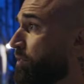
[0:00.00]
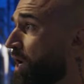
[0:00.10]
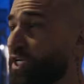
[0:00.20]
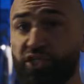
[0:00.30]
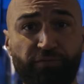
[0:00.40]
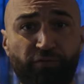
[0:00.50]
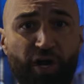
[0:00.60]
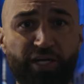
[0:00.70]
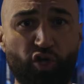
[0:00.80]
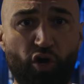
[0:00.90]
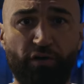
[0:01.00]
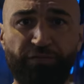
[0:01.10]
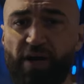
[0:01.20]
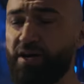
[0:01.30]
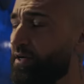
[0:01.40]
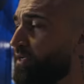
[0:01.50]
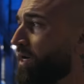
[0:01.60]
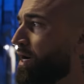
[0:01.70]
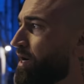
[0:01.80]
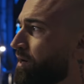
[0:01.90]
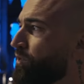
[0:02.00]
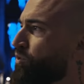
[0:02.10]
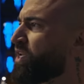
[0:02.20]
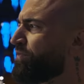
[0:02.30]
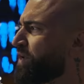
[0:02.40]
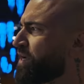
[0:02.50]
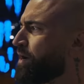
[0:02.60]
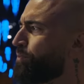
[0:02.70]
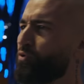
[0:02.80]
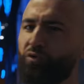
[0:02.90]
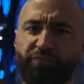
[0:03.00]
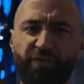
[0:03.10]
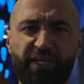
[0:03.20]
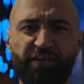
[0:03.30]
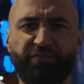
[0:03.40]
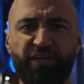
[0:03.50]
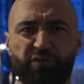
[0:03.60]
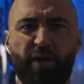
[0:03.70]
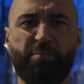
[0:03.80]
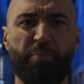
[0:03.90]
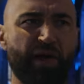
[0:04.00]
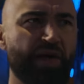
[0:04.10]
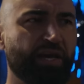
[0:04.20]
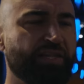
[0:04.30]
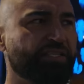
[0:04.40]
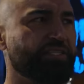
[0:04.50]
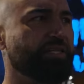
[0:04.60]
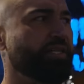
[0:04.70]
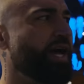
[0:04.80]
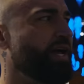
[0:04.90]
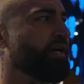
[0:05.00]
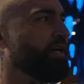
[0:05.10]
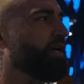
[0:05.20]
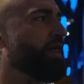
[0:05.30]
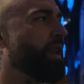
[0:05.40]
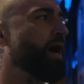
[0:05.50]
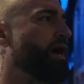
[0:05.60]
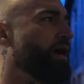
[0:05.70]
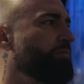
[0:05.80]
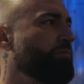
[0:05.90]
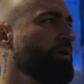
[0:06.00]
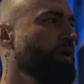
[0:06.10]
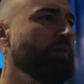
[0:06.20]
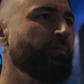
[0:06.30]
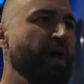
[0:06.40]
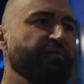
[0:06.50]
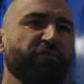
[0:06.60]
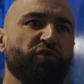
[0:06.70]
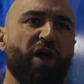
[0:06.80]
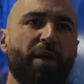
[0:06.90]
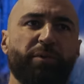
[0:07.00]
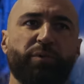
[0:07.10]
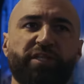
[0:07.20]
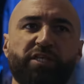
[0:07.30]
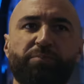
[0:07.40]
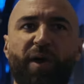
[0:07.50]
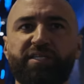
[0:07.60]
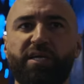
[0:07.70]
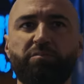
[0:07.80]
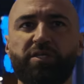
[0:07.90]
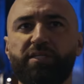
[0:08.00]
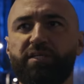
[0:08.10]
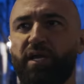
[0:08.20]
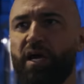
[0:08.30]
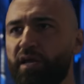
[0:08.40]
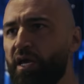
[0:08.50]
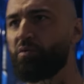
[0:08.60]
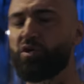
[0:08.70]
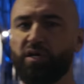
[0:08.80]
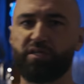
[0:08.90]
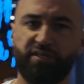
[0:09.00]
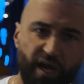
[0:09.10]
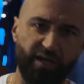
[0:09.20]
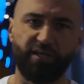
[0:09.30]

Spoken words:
Asian food has to offer. There was even a couple little freaky things, right? Paella, this and that. Mad food, happy with this place. Come suss it out, yeah, what can I say?